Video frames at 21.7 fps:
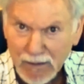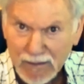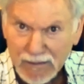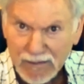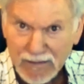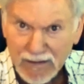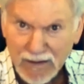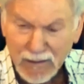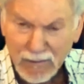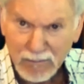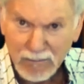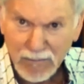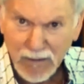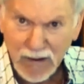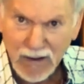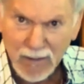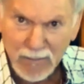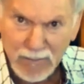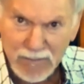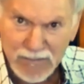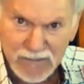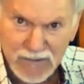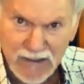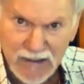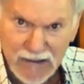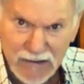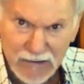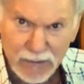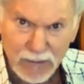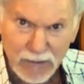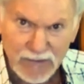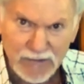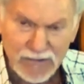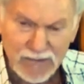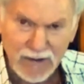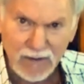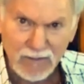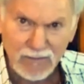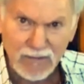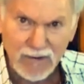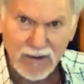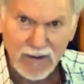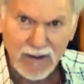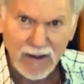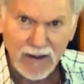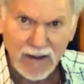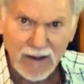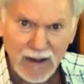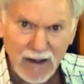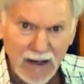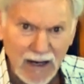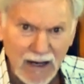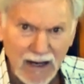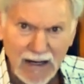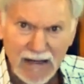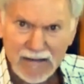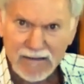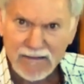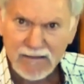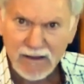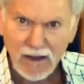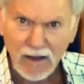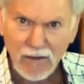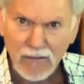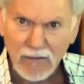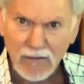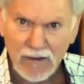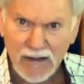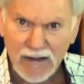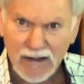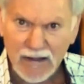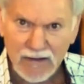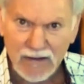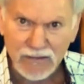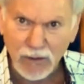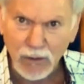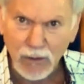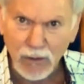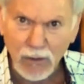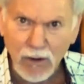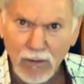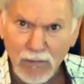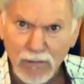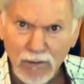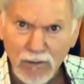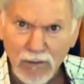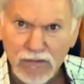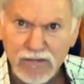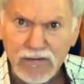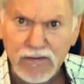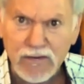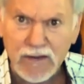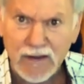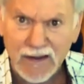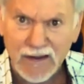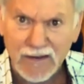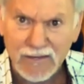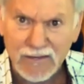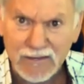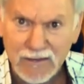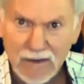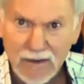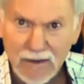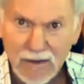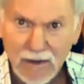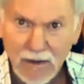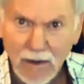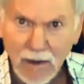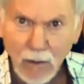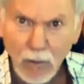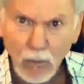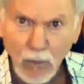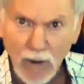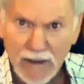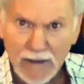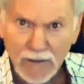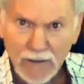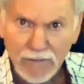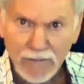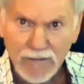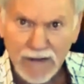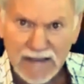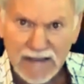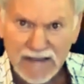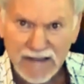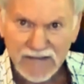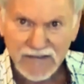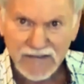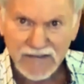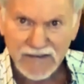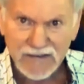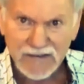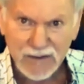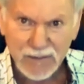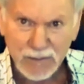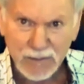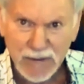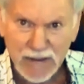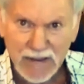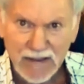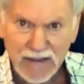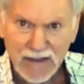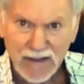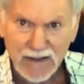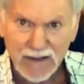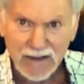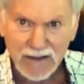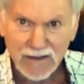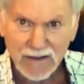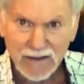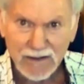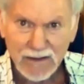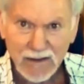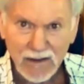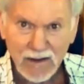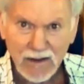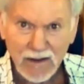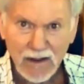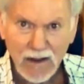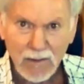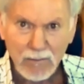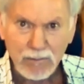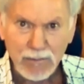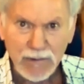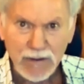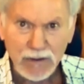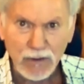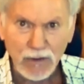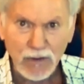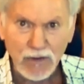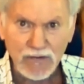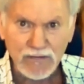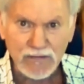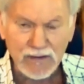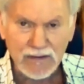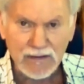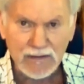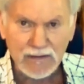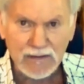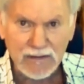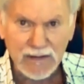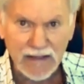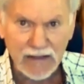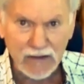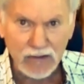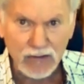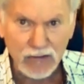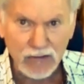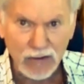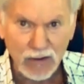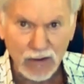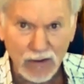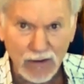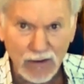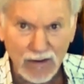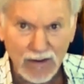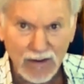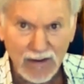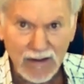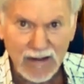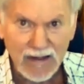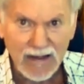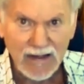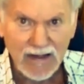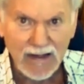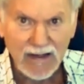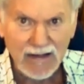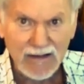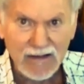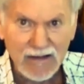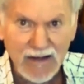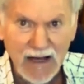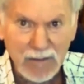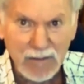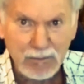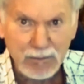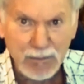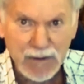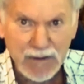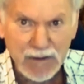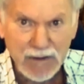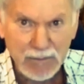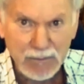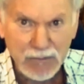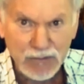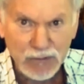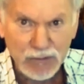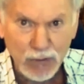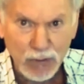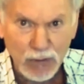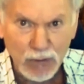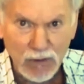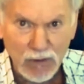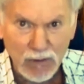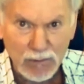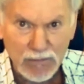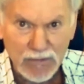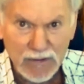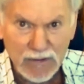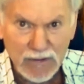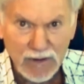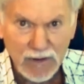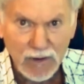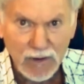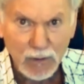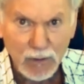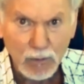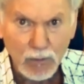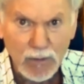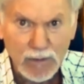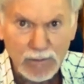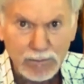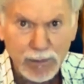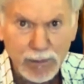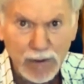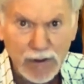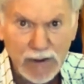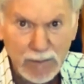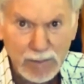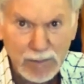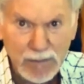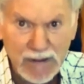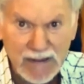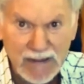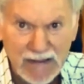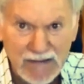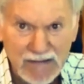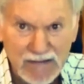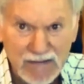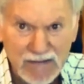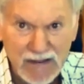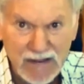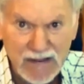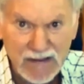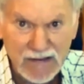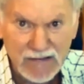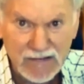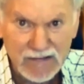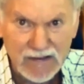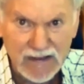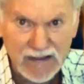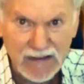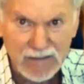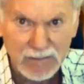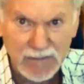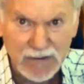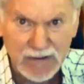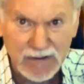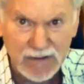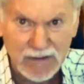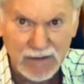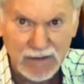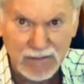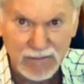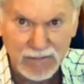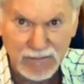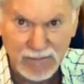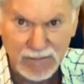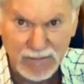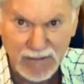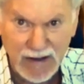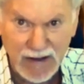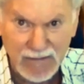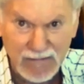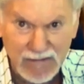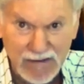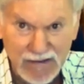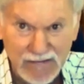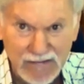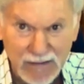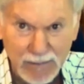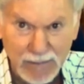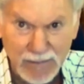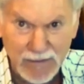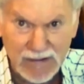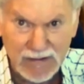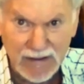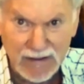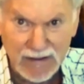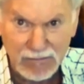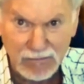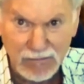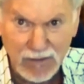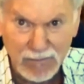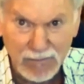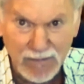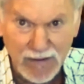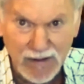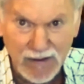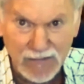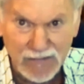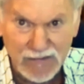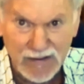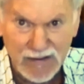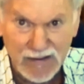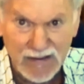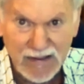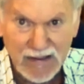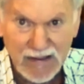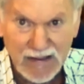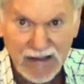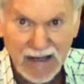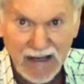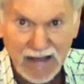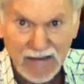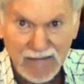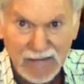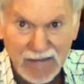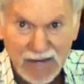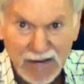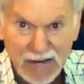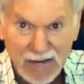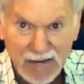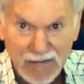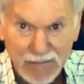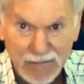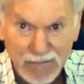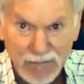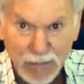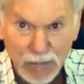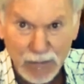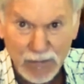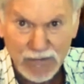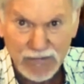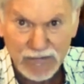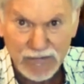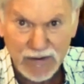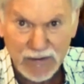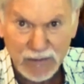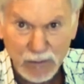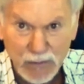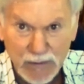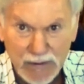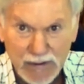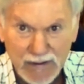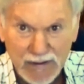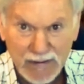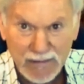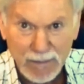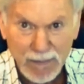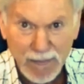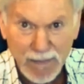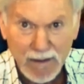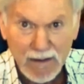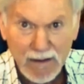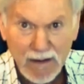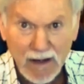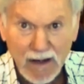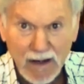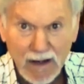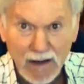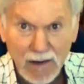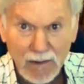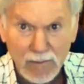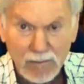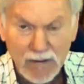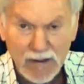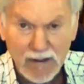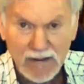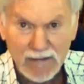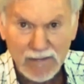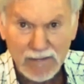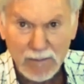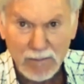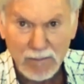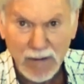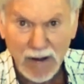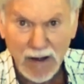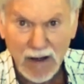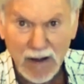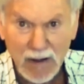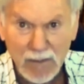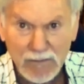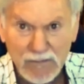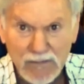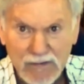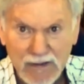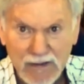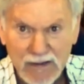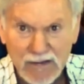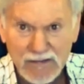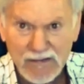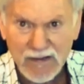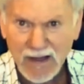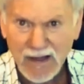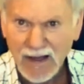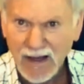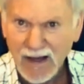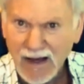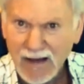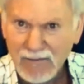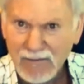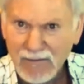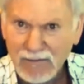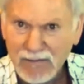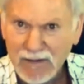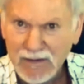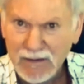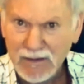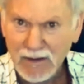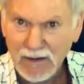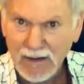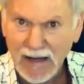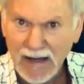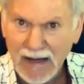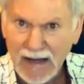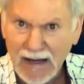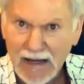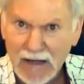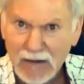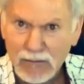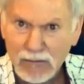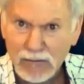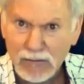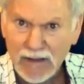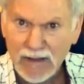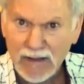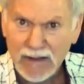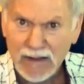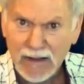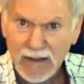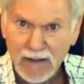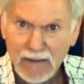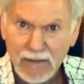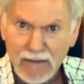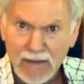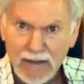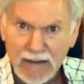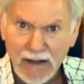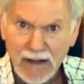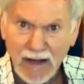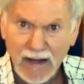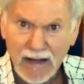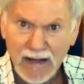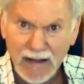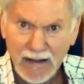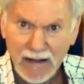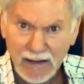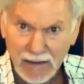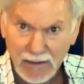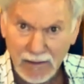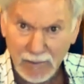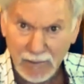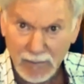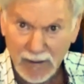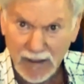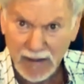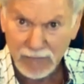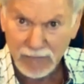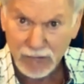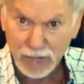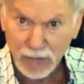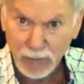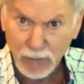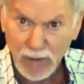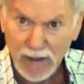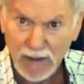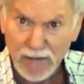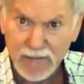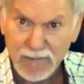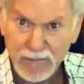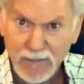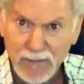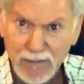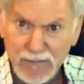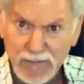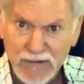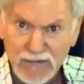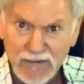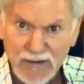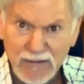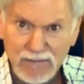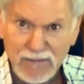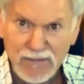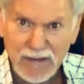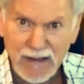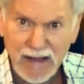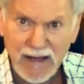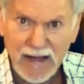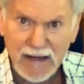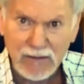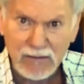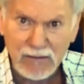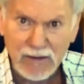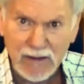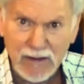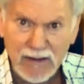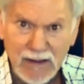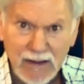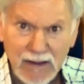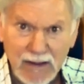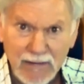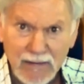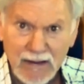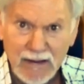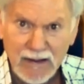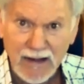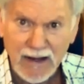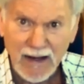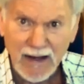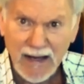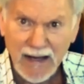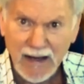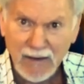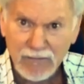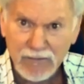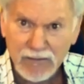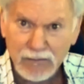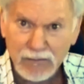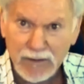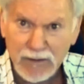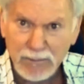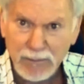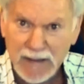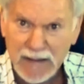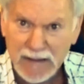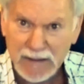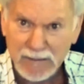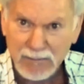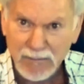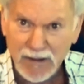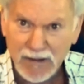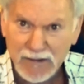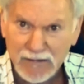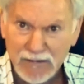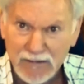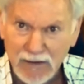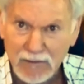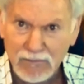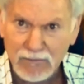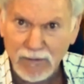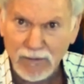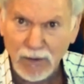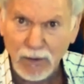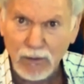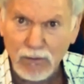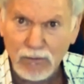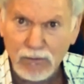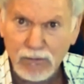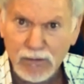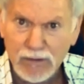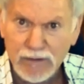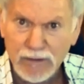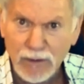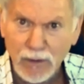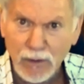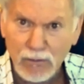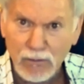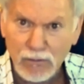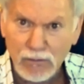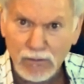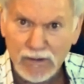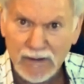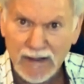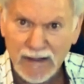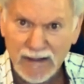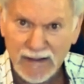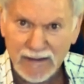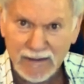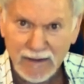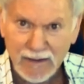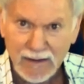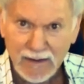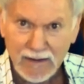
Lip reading: Now, mom's saying to herself, I tell the kids all those things. Why don't they listen to me? Because a lecture cannot be absorbed when put up against the excitement of having something like roughhousing and the focus on winning. And the mom says, I feel angry that after a while, the mom says, I feel angry that I have to repeat myself over and over again.